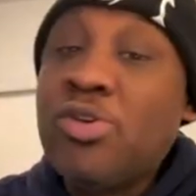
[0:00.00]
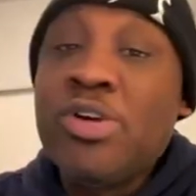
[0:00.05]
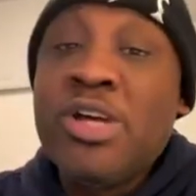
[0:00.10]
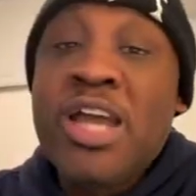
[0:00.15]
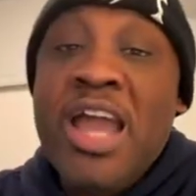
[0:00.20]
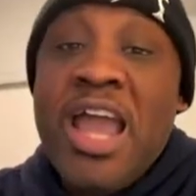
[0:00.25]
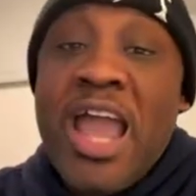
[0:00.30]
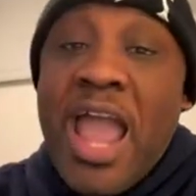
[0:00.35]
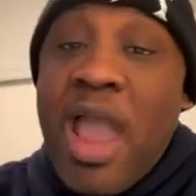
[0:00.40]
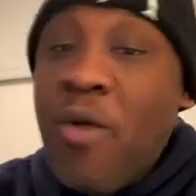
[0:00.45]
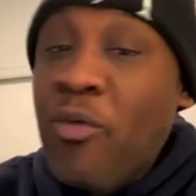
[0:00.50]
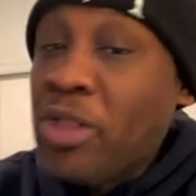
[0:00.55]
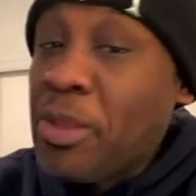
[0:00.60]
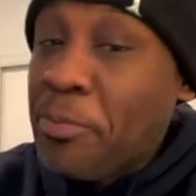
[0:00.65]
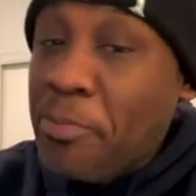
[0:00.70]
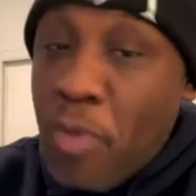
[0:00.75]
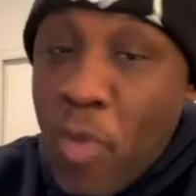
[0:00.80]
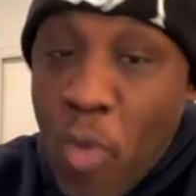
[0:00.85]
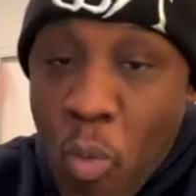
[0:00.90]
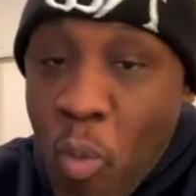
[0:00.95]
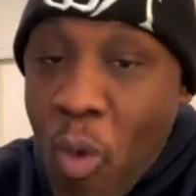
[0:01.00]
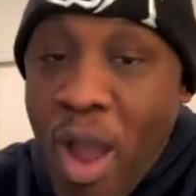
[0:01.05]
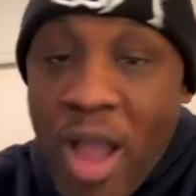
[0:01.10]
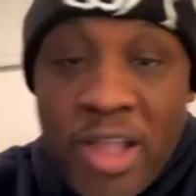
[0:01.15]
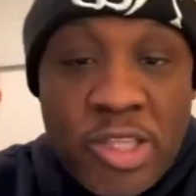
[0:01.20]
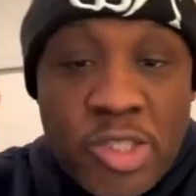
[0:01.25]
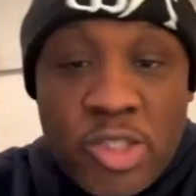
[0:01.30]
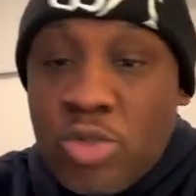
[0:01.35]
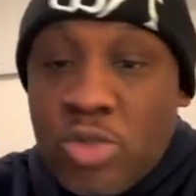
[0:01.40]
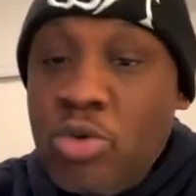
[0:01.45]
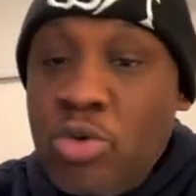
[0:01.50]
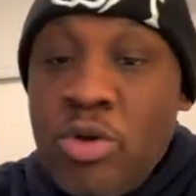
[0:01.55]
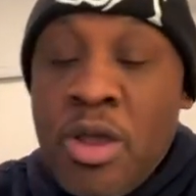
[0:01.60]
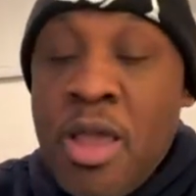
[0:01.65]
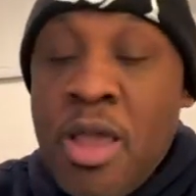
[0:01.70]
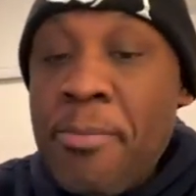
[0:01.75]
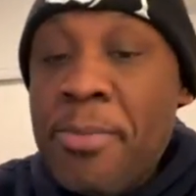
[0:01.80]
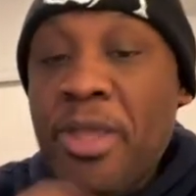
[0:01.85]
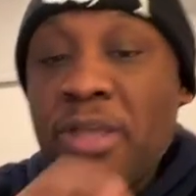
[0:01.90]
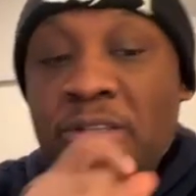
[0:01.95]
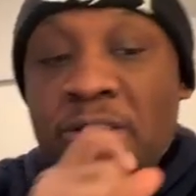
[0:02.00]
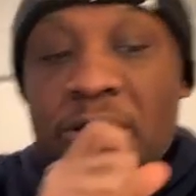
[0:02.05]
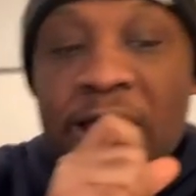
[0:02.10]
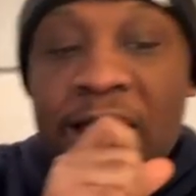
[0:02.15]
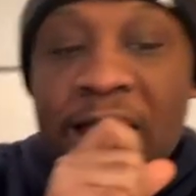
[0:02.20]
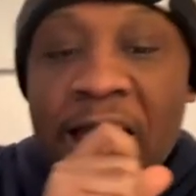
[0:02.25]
And when they put one, two, because, like,